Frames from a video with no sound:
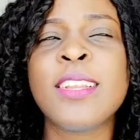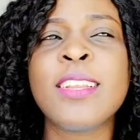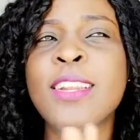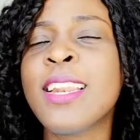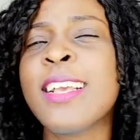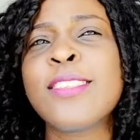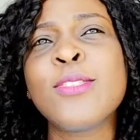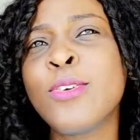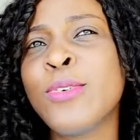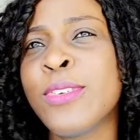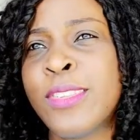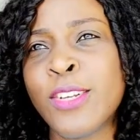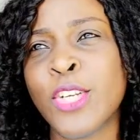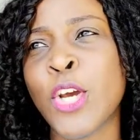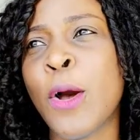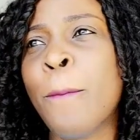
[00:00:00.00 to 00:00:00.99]
Let's not use a
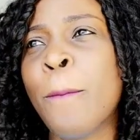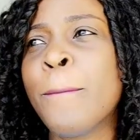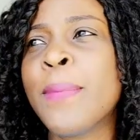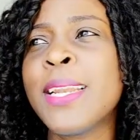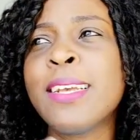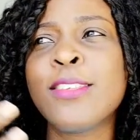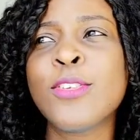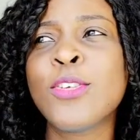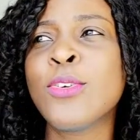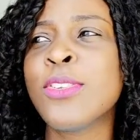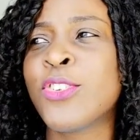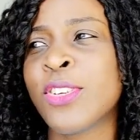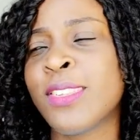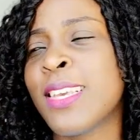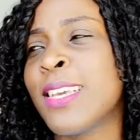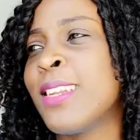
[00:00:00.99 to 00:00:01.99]
job. Let's use
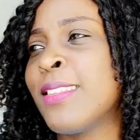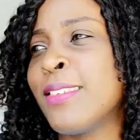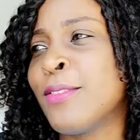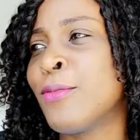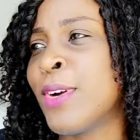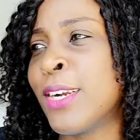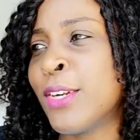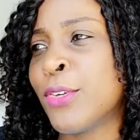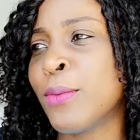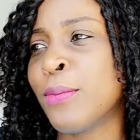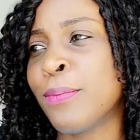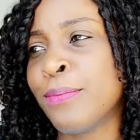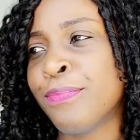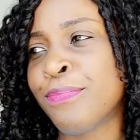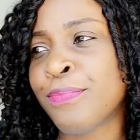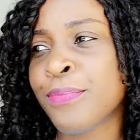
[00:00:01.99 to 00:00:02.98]
just anything random.
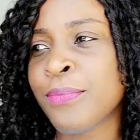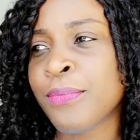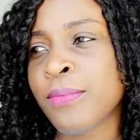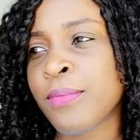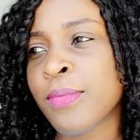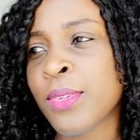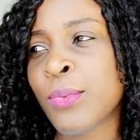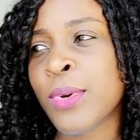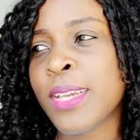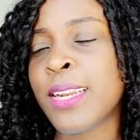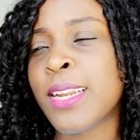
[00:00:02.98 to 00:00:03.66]
What can I